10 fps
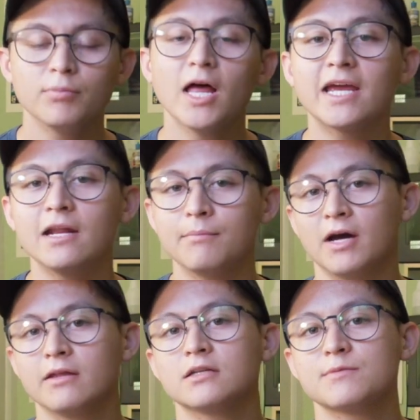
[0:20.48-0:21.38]
Black-headed
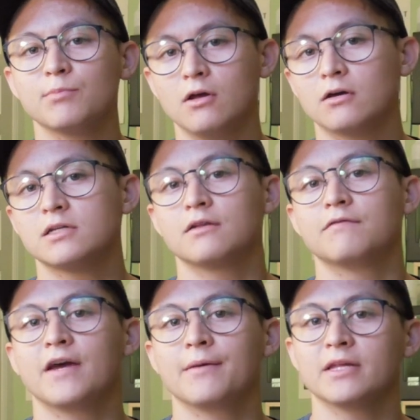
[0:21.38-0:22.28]
pythons belong to the
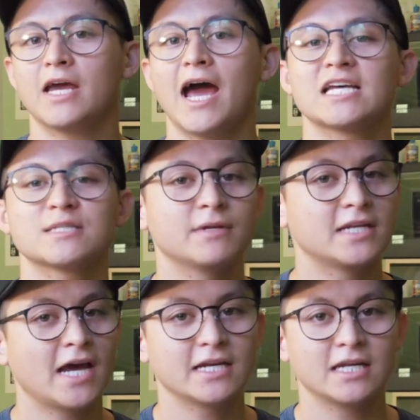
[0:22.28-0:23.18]
family
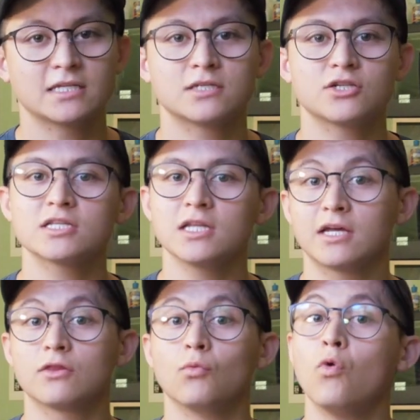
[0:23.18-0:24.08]
Aspidites, just
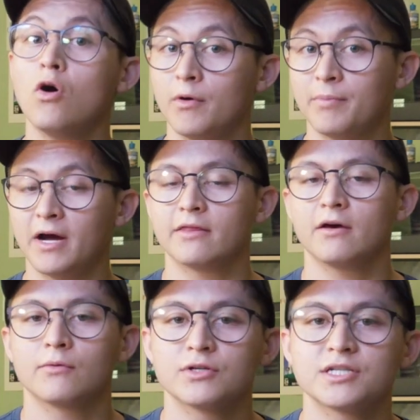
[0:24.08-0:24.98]
like the Woma
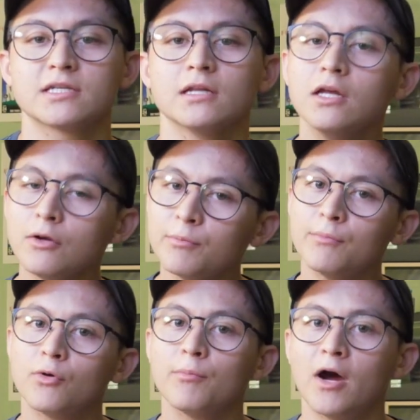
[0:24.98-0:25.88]
python, which is a little bit
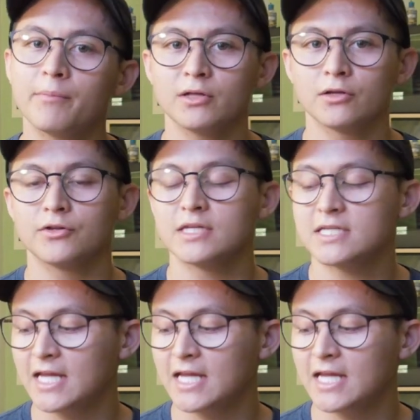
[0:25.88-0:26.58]
more popular in the